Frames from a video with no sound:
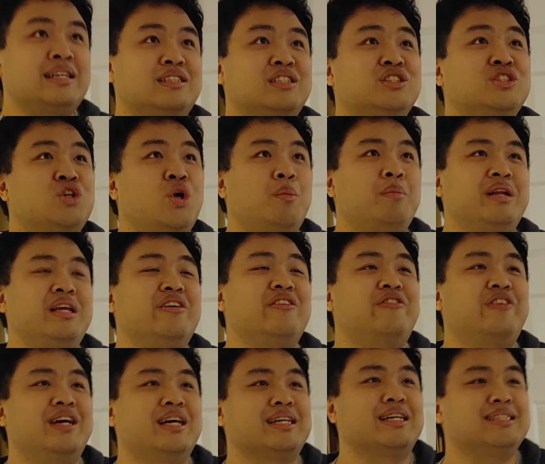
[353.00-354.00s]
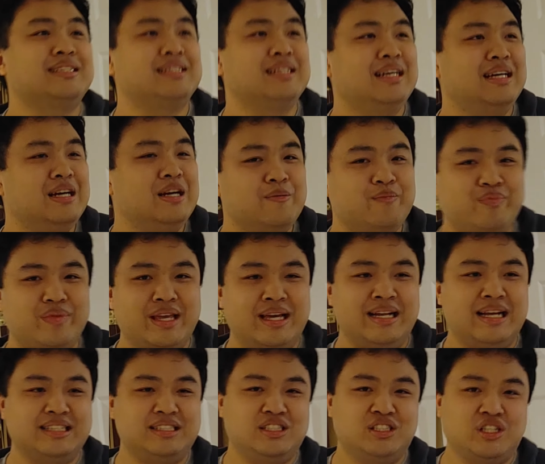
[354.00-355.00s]
there's so many effects. And
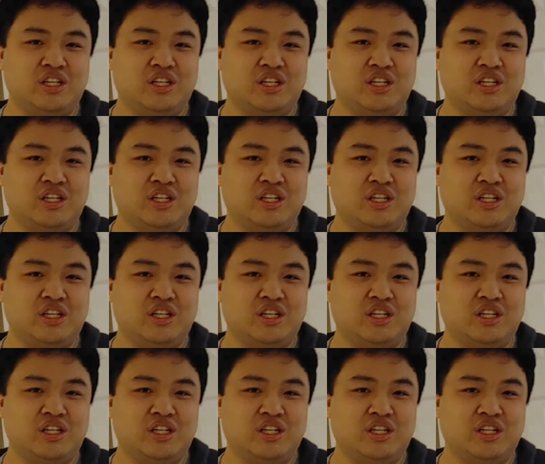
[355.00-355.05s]
as you